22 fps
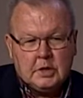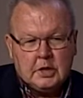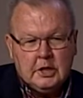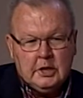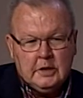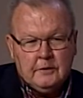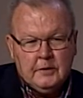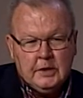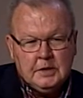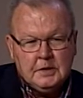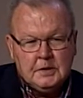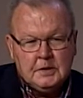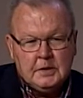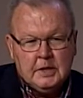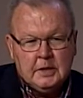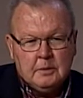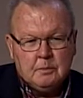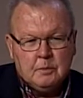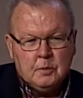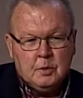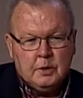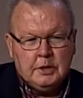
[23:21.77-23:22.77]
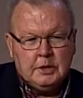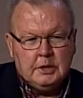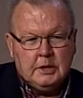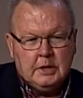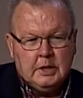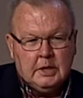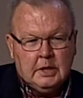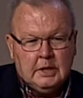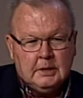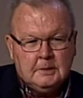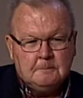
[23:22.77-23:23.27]
an event standpoint,
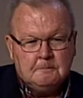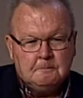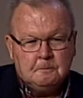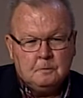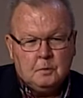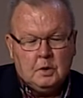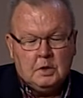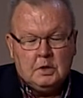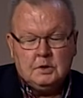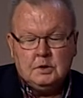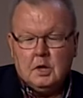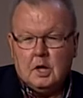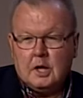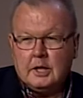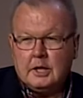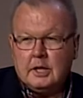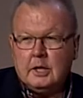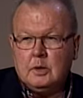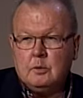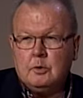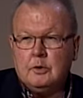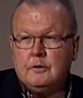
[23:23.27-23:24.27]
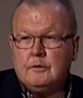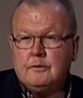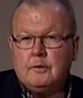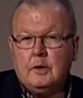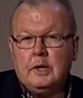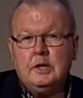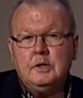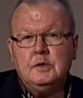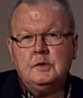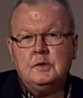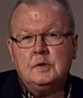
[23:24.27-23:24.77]
um, uh, talking with
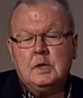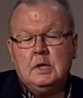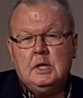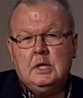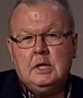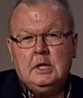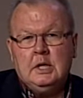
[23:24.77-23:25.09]
friends